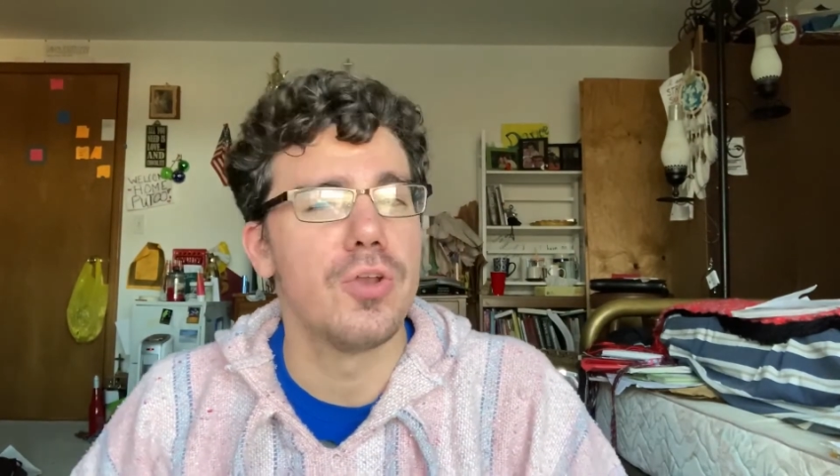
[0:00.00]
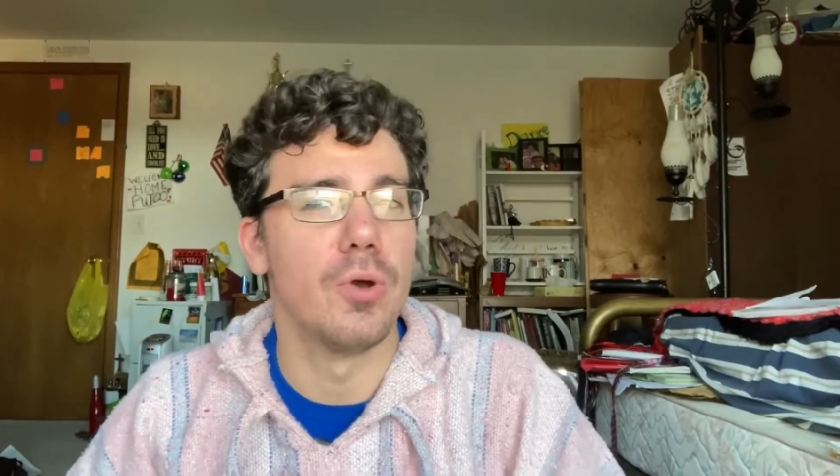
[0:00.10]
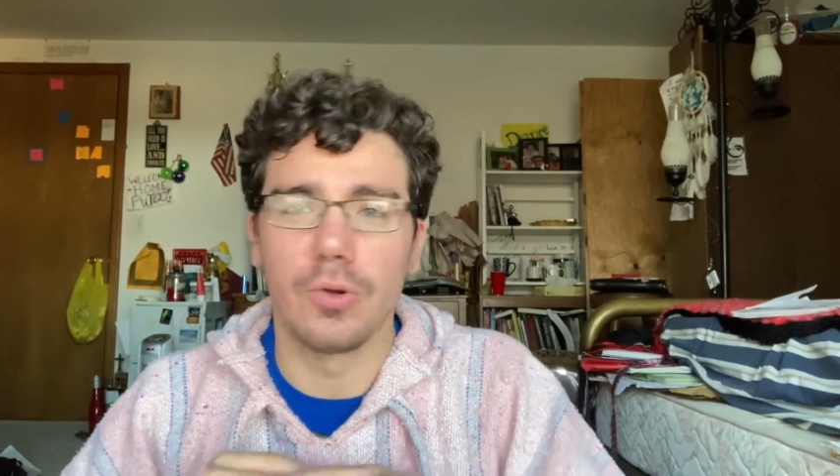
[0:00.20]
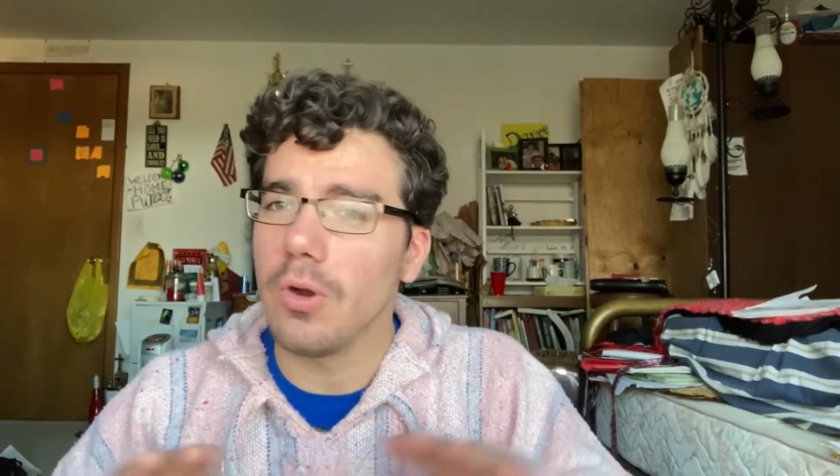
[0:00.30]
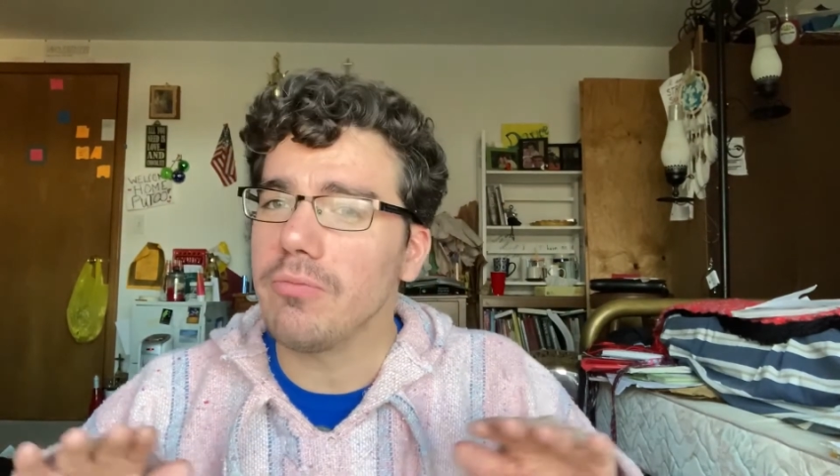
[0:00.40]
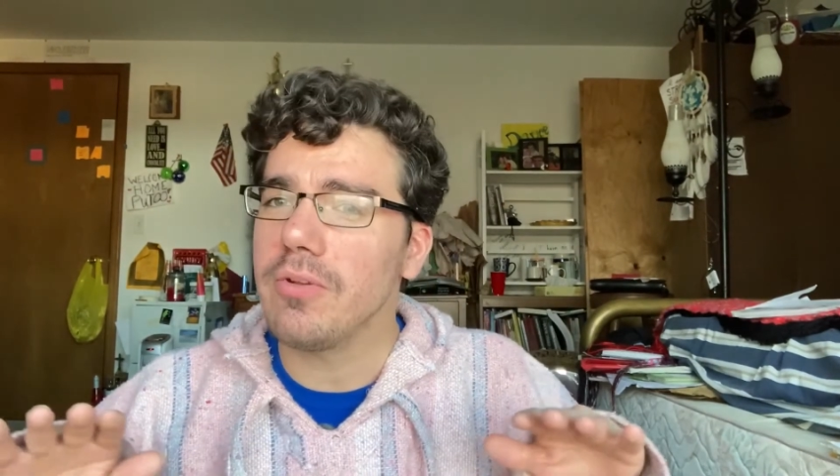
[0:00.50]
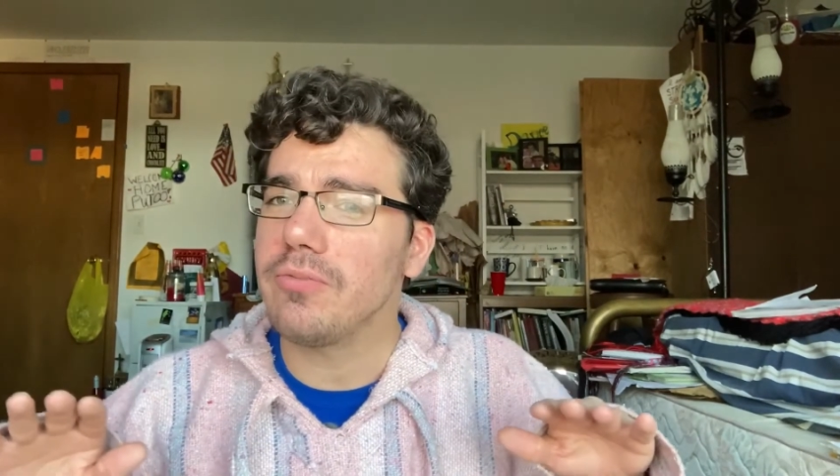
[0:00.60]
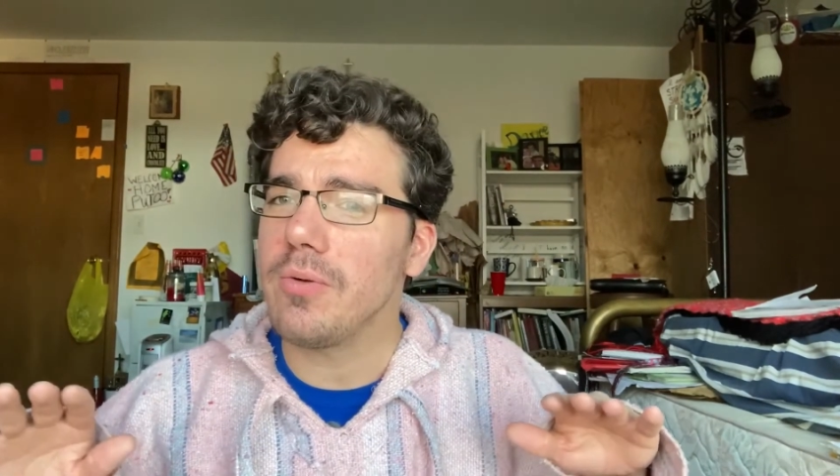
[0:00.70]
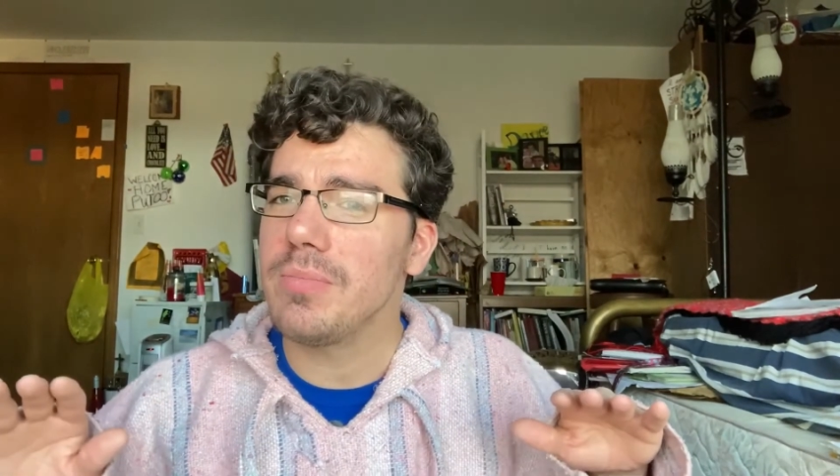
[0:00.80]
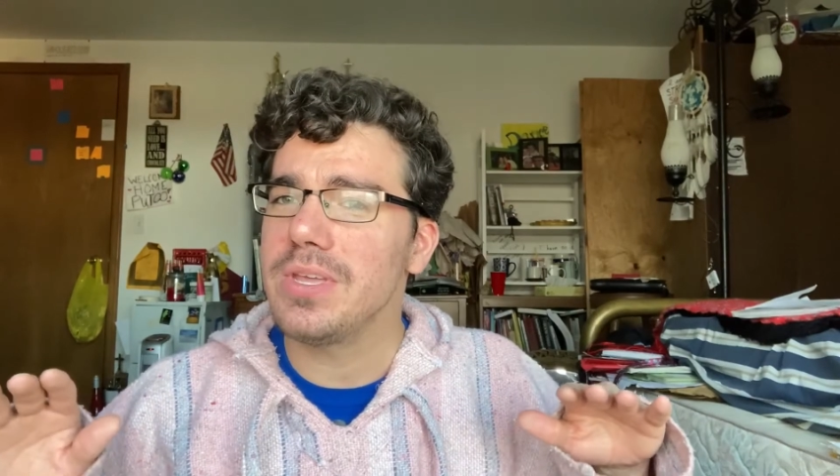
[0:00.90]
No girlfriend
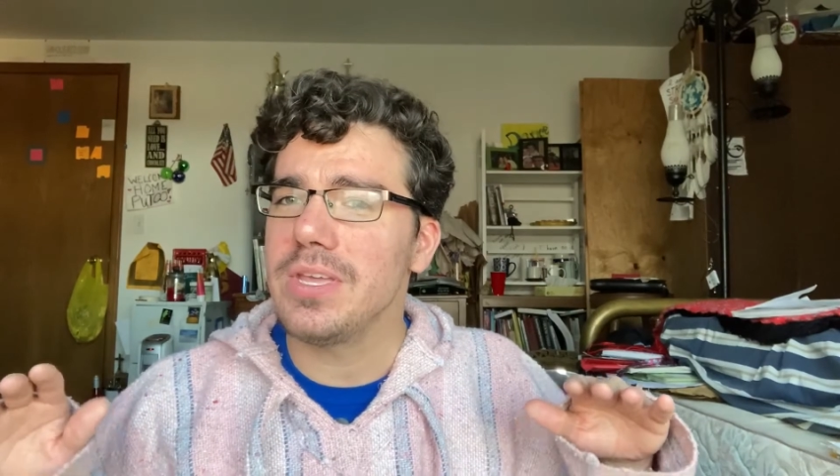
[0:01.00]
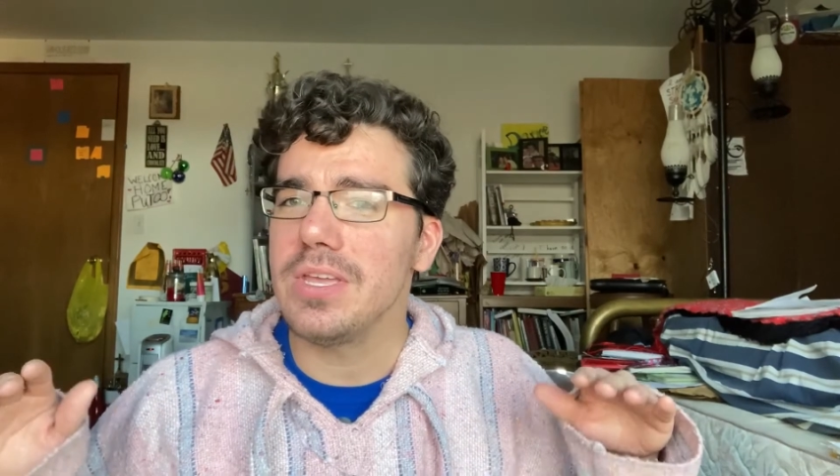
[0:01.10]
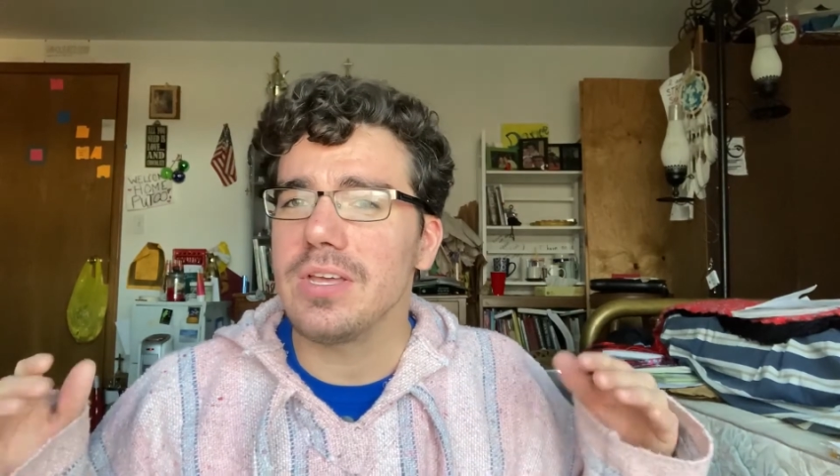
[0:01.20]
for me,